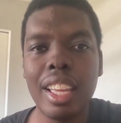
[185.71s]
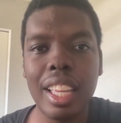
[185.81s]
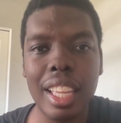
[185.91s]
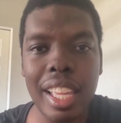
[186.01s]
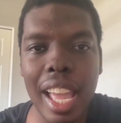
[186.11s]

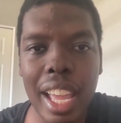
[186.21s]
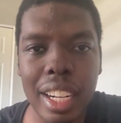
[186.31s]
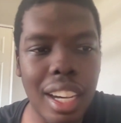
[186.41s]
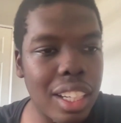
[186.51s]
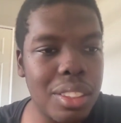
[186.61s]
he had
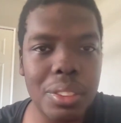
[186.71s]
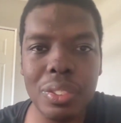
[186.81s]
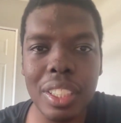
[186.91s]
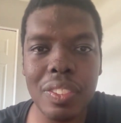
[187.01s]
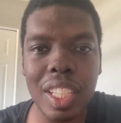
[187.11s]

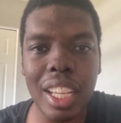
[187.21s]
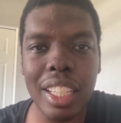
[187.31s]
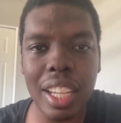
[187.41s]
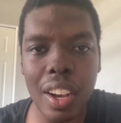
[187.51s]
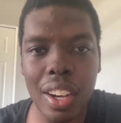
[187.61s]

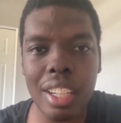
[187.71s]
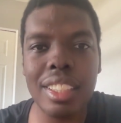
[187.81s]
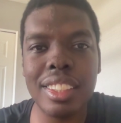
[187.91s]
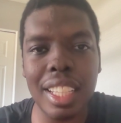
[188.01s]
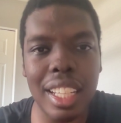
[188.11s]
115
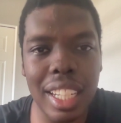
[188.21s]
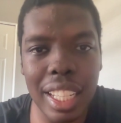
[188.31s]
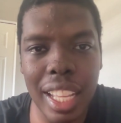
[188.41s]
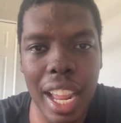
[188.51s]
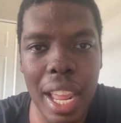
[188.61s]
yards in the
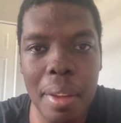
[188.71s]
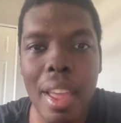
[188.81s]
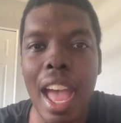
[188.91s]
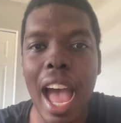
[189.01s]
game.